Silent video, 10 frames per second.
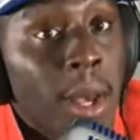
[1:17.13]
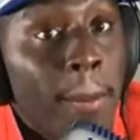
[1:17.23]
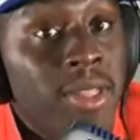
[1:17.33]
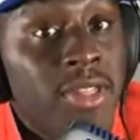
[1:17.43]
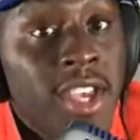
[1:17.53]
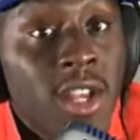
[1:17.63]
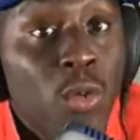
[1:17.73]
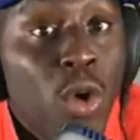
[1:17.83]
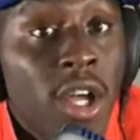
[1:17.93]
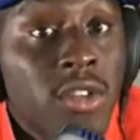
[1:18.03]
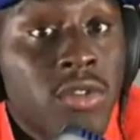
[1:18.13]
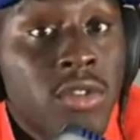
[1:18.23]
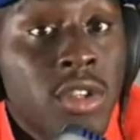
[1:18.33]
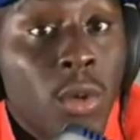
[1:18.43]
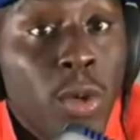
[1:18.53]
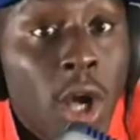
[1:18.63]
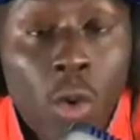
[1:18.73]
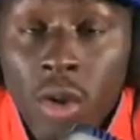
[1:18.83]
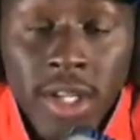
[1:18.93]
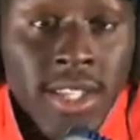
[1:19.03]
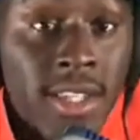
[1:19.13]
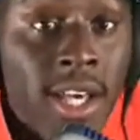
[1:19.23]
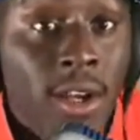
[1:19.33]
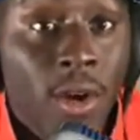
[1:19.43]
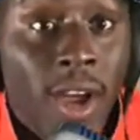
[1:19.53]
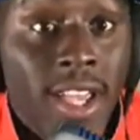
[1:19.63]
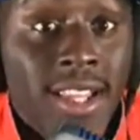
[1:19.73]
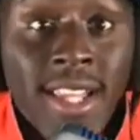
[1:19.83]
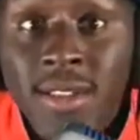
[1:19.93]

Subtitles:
But then once we go, let's integrate.